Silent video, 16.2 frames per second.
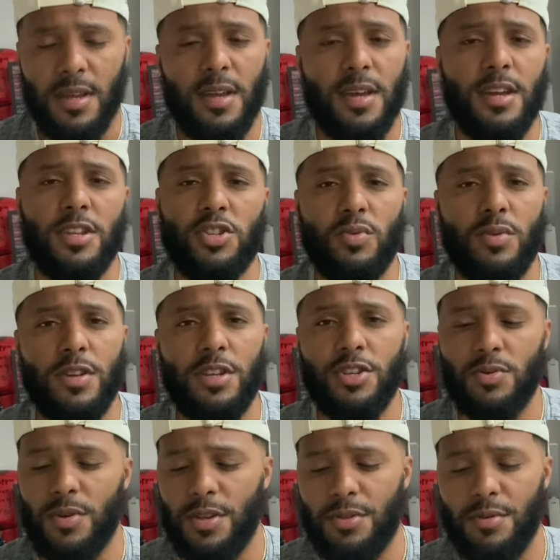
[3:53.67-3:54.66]
In
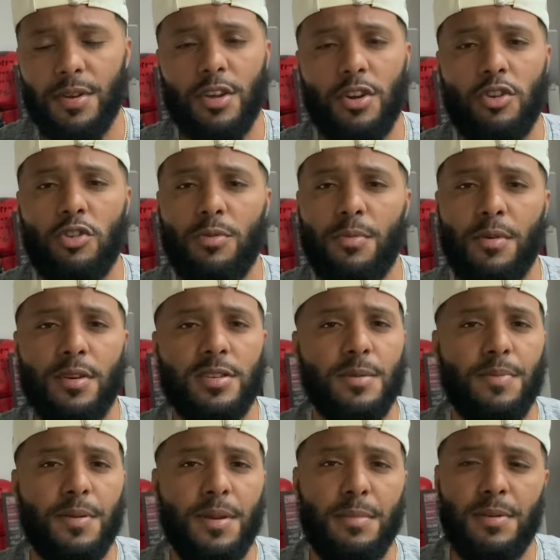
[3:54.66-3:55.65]
2023, Cool Boy is the
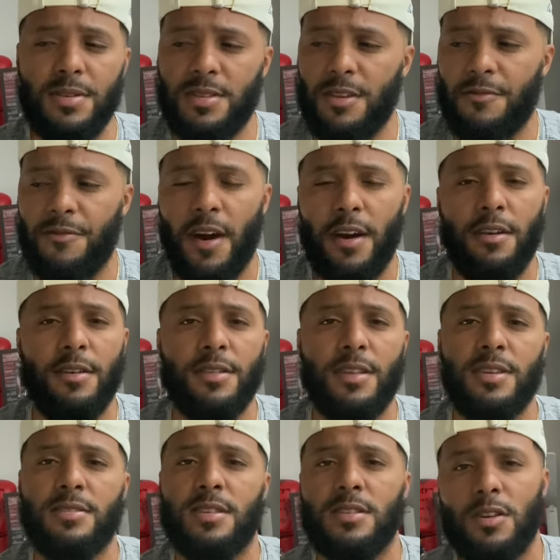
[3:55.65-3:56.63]
PBC fighter that they
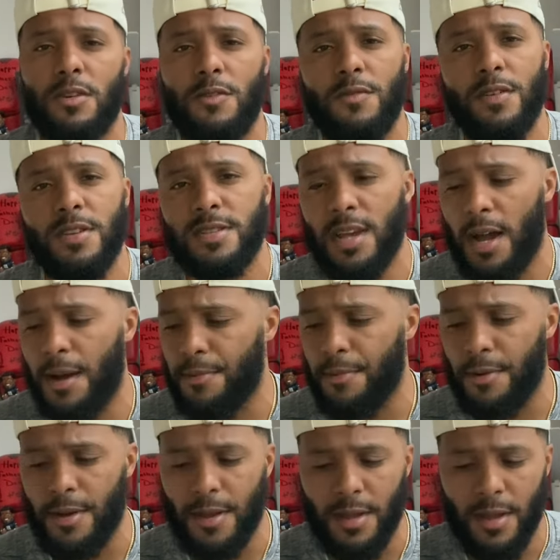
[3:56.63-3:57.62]
sent over the top
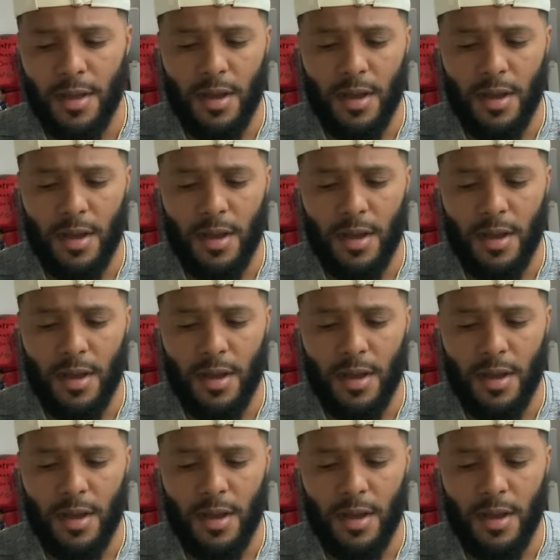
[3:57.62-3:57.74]
rank.